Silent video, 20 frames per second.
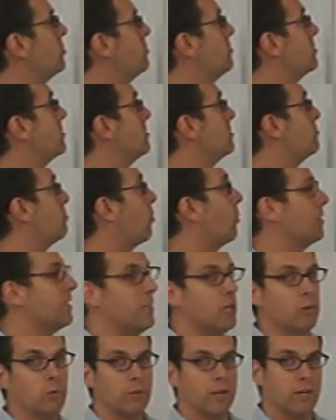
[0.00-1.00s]
juice is poured
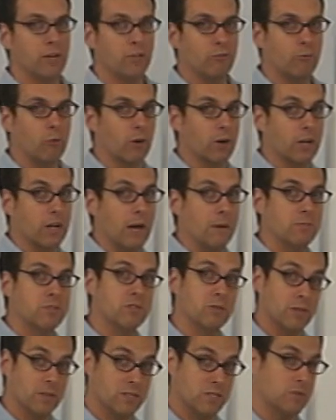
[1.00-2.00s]
equally into 4 cups.
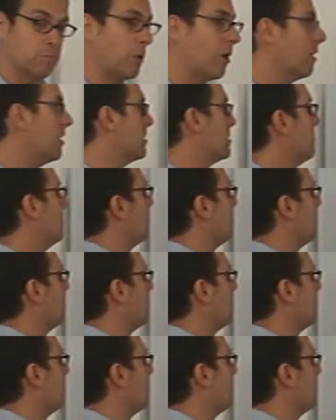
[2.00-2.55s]
So this is partitive